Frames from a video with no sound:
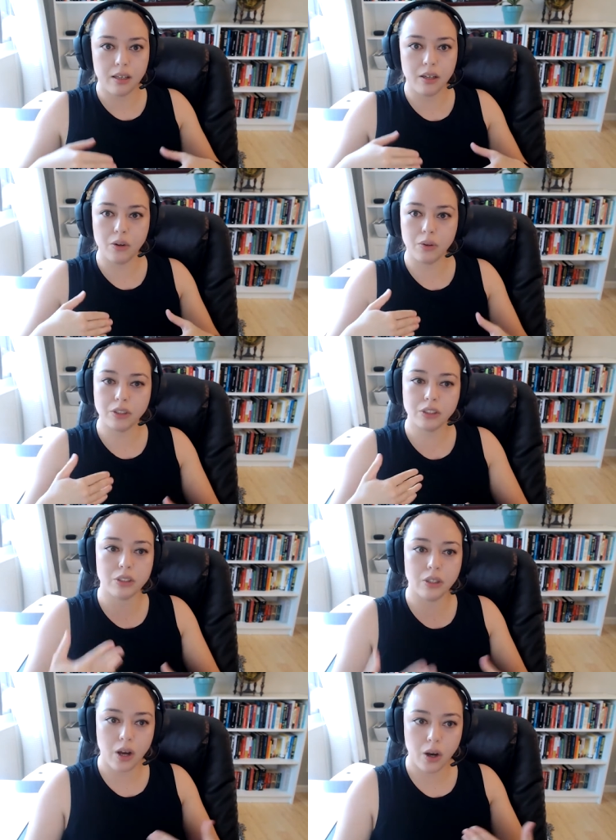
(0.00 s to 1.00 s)
you know, the
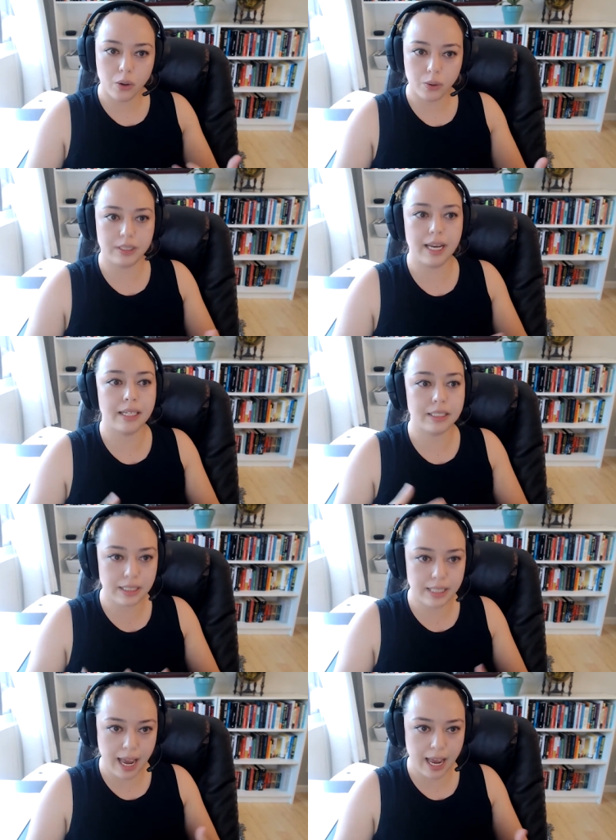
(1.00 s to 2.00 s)
slow day to
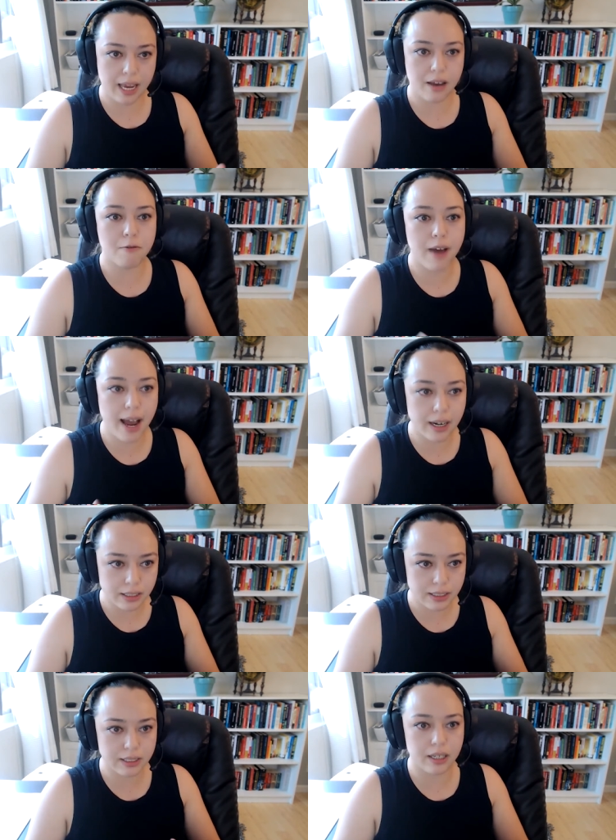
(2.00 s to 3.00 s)
day
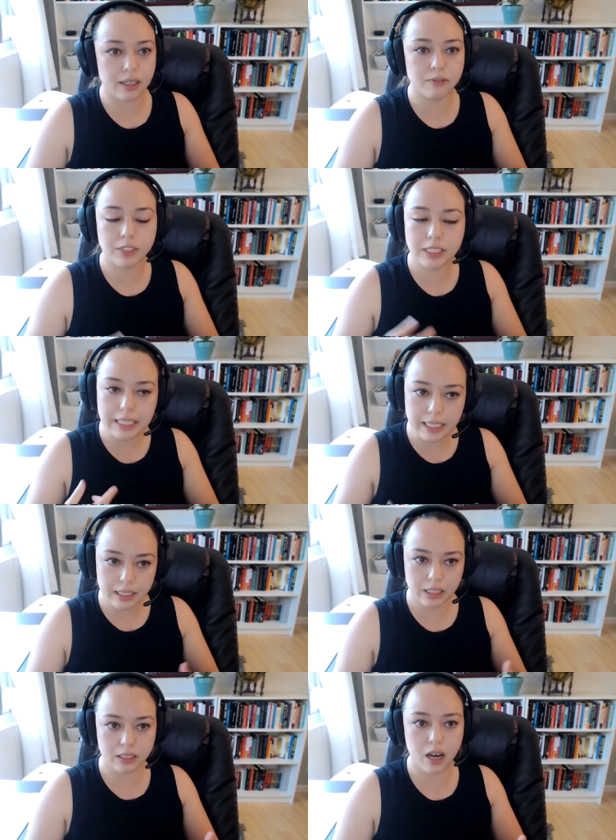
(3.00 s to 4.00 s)
effects that
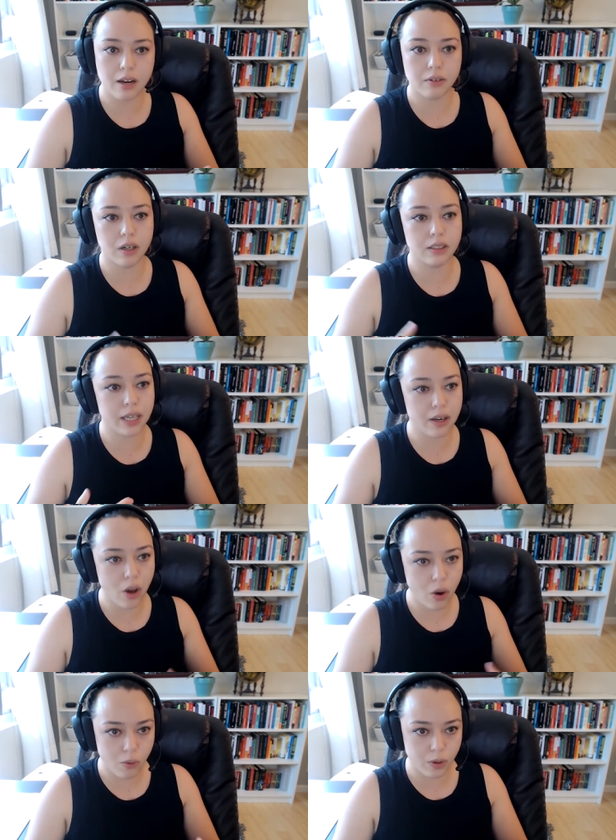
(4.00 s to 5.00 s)
seeing this kind of content
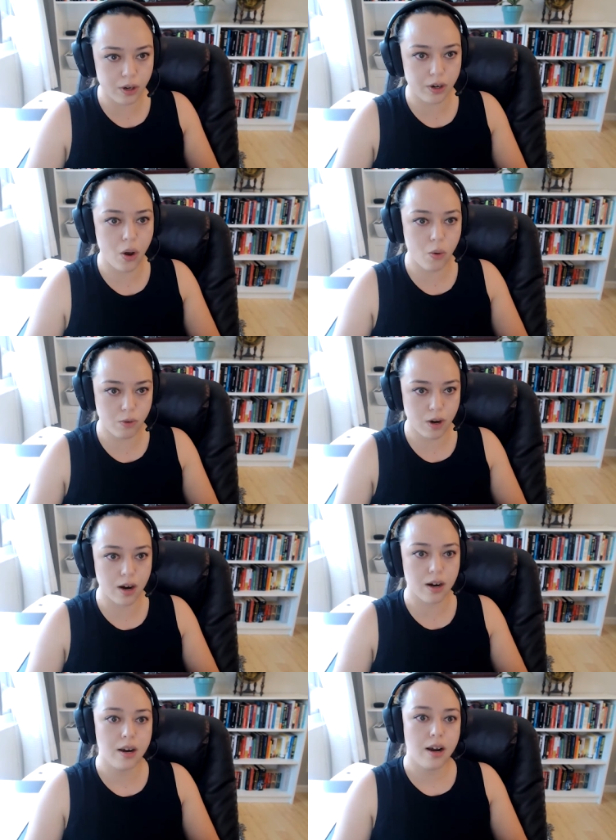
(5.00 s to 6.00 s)
over and
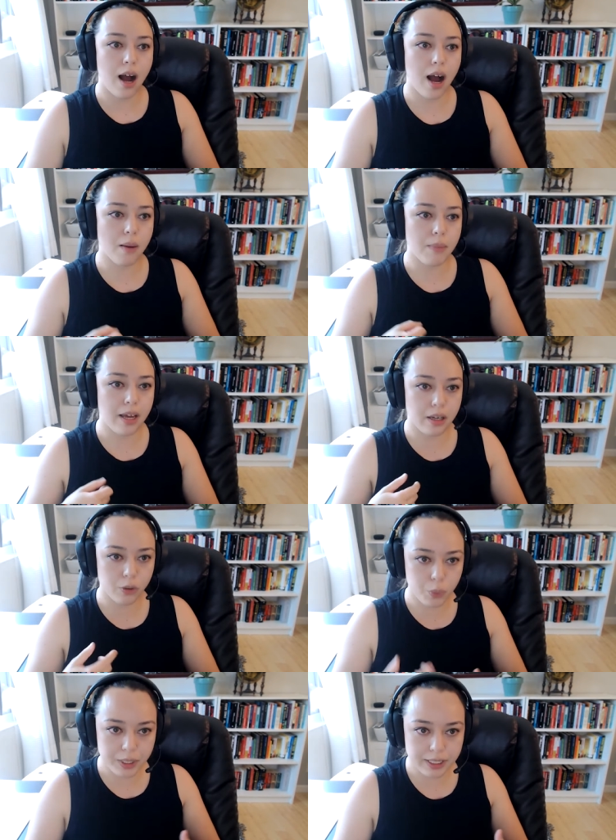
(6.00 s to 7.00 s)
over um, and
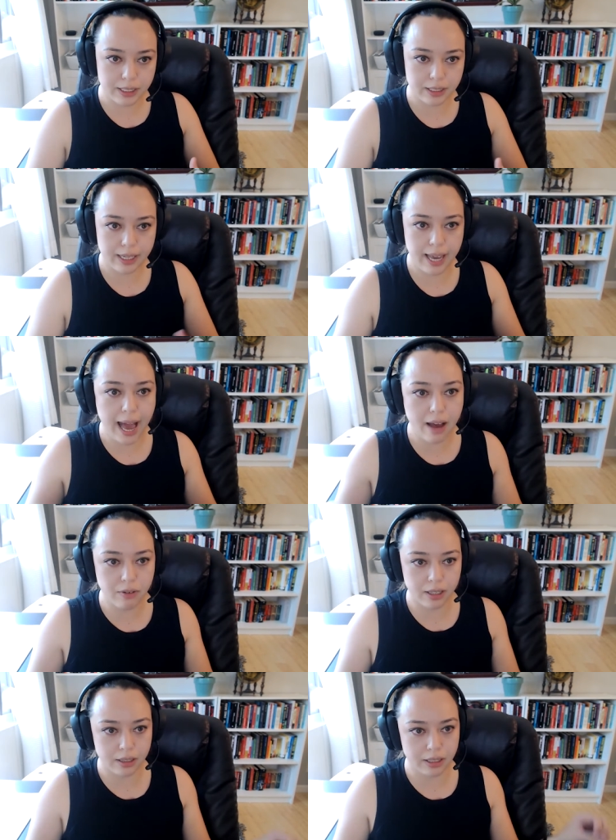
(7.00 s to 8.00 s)
increasingly
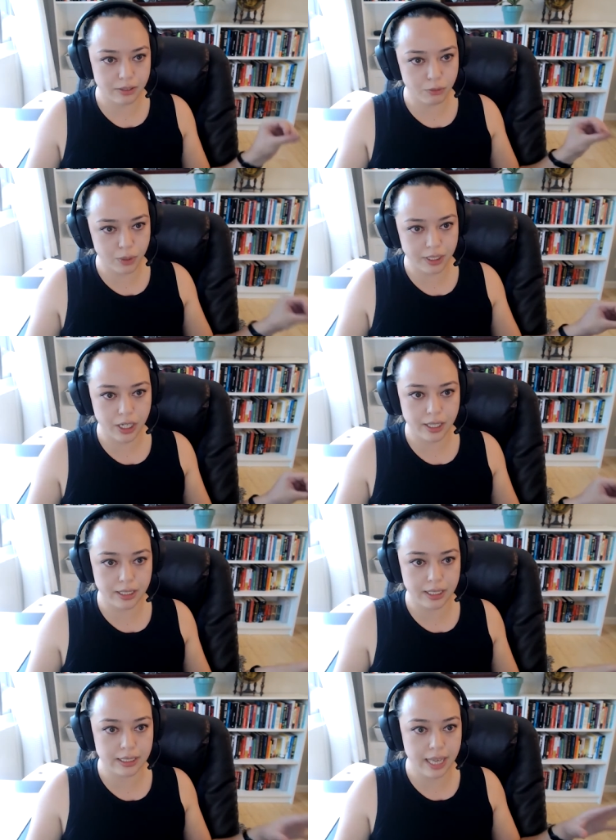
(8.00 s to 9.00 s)
having these fringe
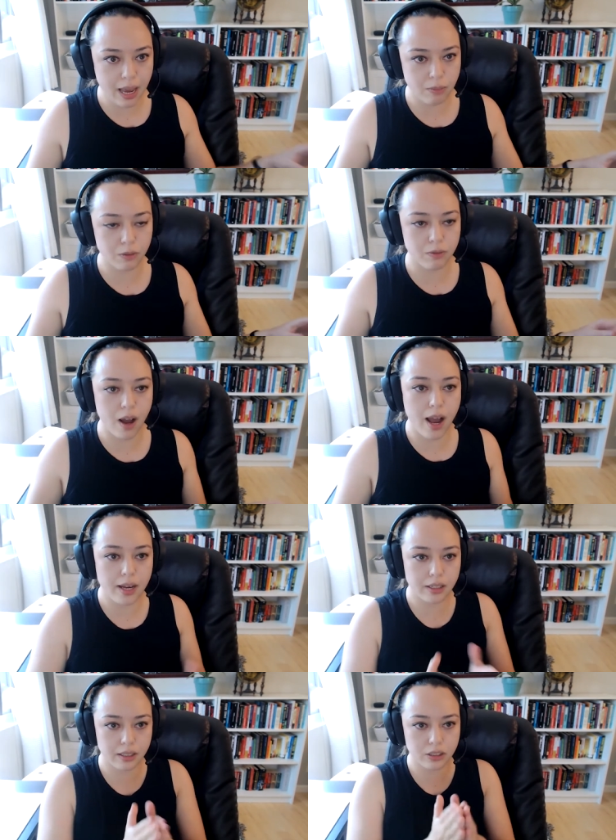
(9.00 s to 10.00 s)
ideas
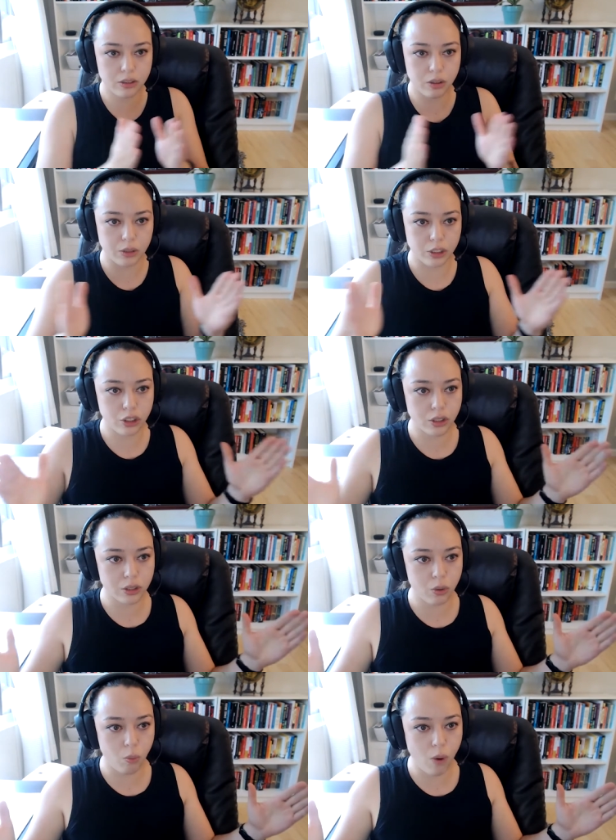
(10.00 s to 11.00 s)
amplified can slowly start
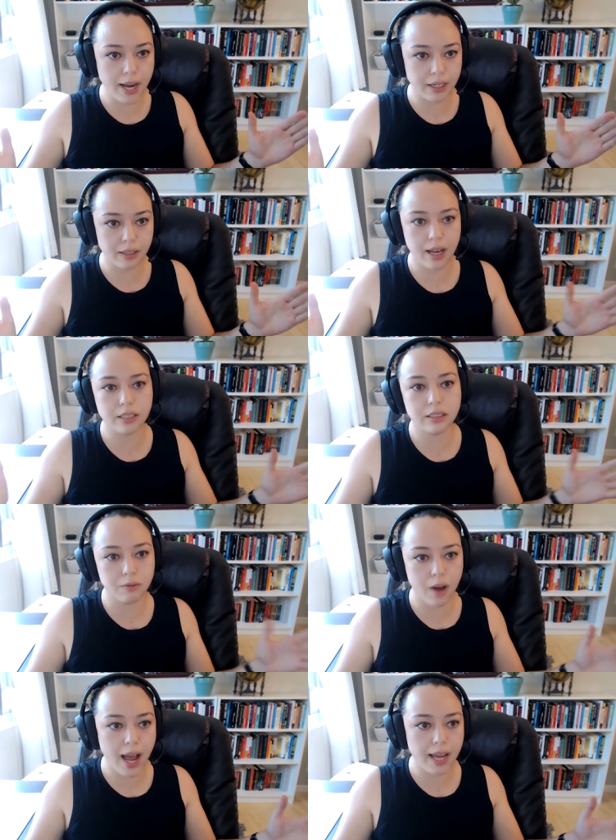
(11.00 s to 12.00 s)
to widen that
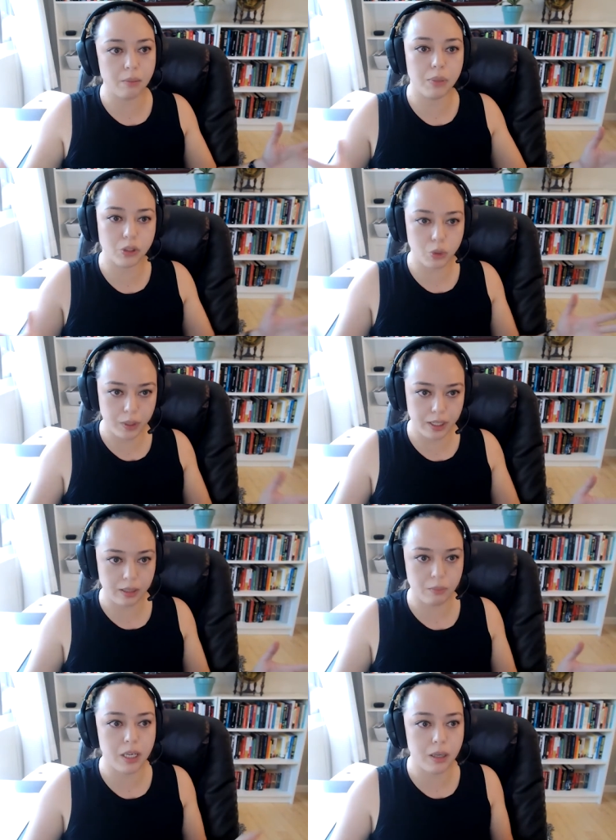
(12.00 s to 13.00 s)
divide
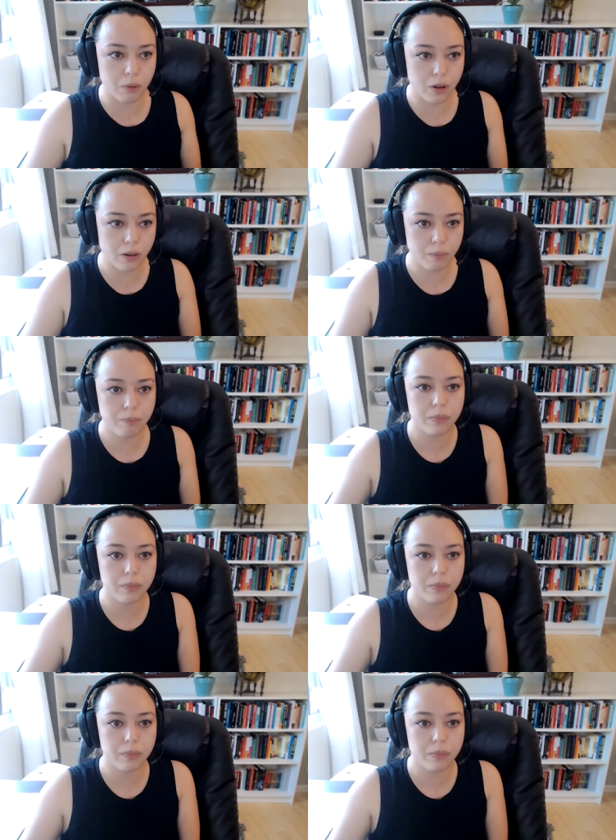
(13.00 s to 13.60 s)
between people.